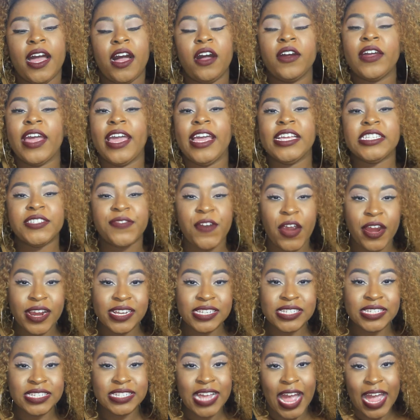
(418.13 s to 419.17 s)
Okay, as far
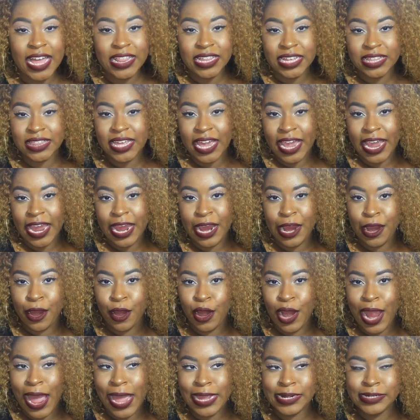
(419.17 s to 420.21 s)
as styling the
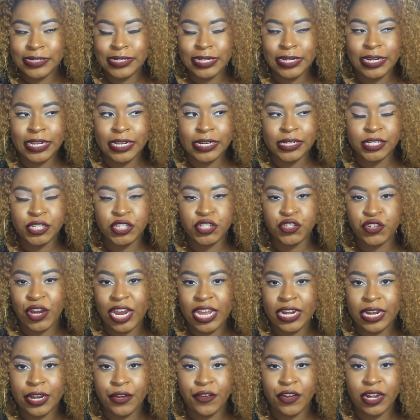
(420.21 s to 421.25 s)
hair, I didn't
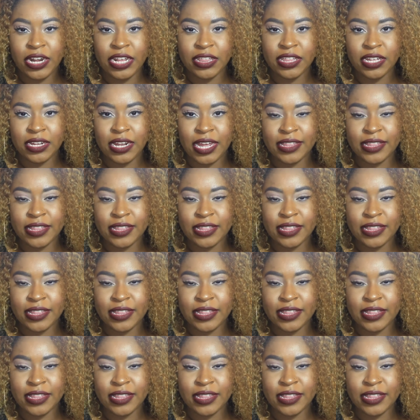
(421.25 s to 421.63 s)
straighten it or anything